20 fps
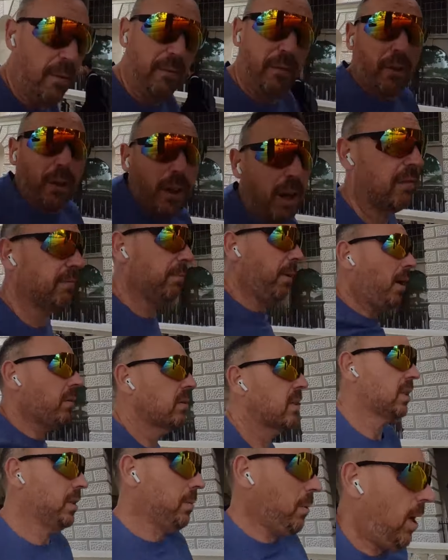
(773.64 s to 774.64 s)
4.5
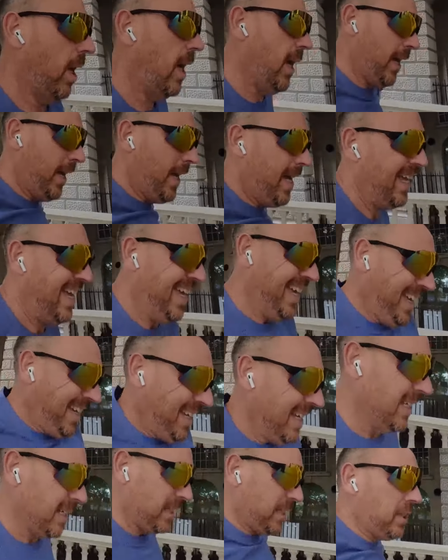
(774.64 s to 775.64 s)
miles into my
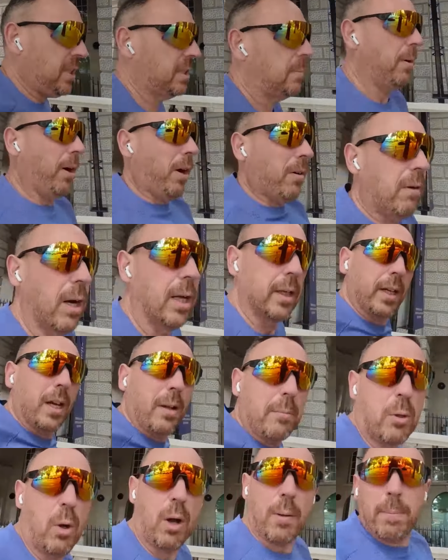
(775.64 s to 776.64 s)
6 mile run, and
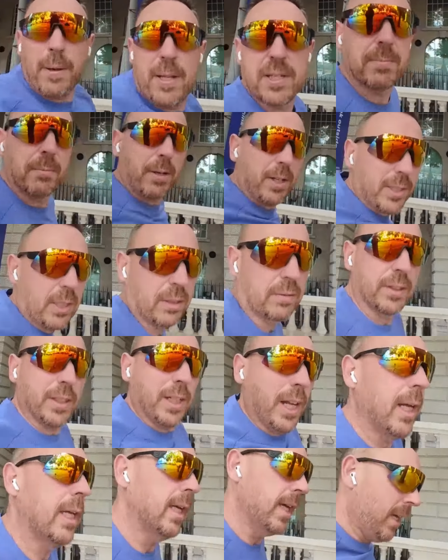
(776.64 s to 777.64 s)
I'm quite pleased with myself
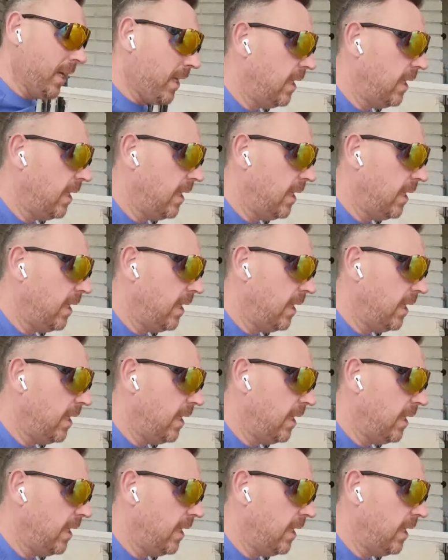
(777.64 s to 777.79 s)
today.